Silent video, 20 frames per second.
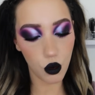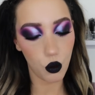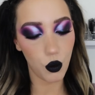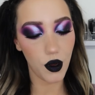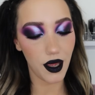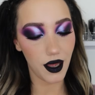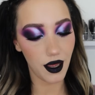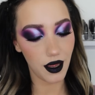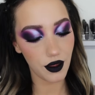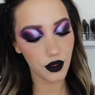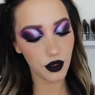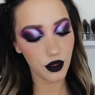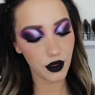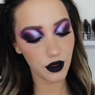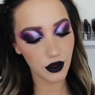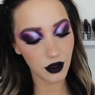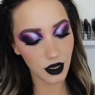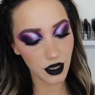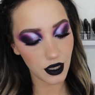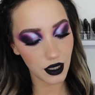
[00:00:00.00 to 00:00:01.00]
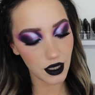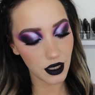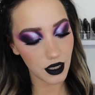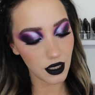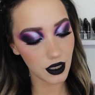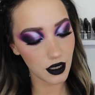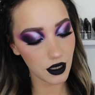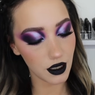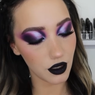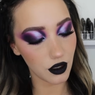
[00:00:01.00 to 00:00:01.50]
with
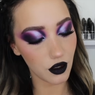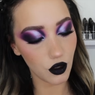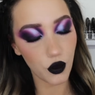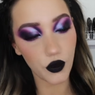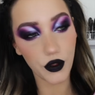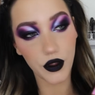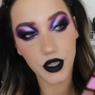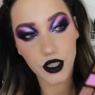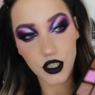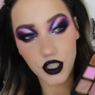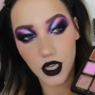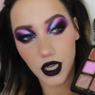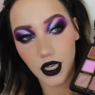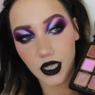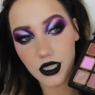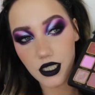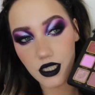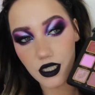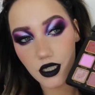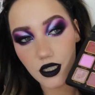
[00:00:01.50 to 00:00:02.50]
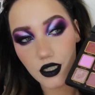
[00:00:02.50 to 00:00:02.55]
the gothic shade.